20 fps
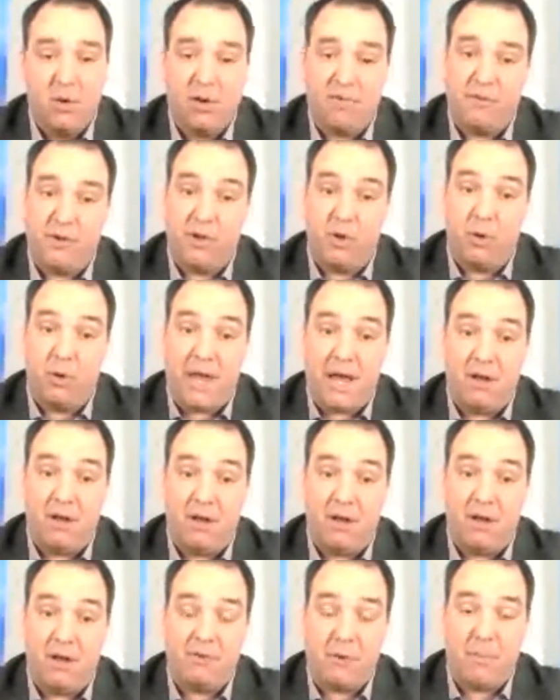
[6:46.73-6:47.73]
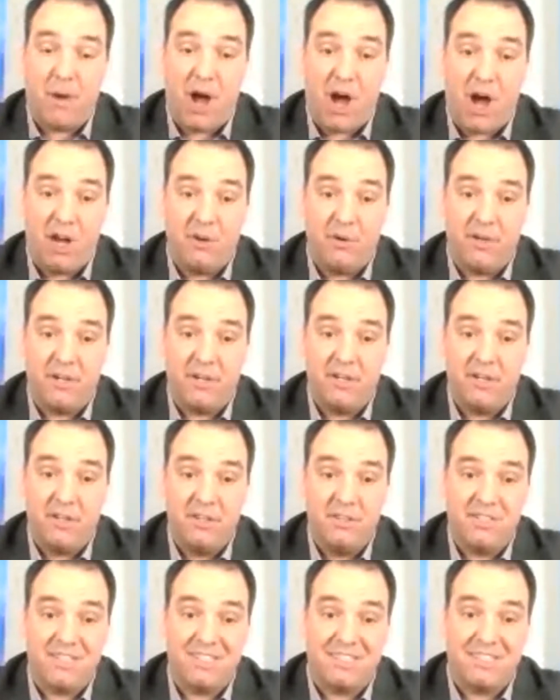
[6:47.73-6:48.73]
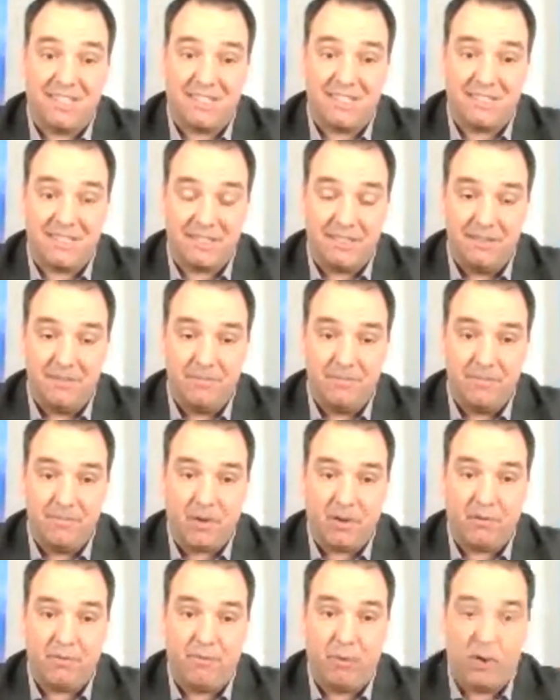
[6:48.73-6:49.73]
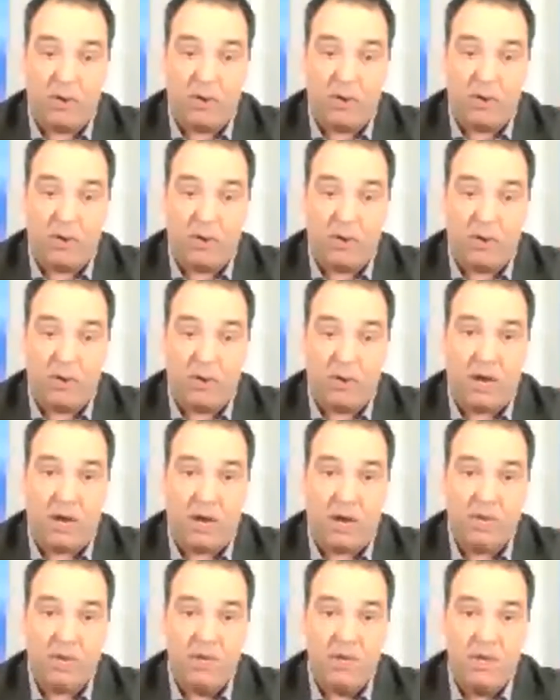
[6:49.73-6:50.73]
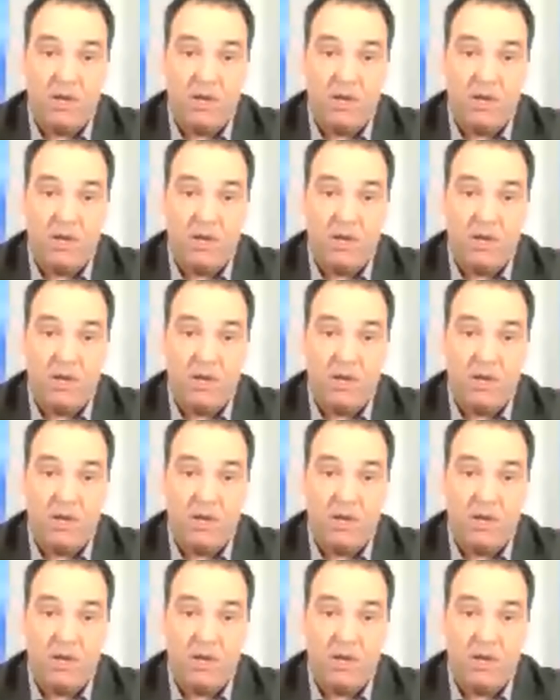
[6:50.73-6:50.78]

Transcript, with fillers: If you go down from 100 to 60 on a 40% drop,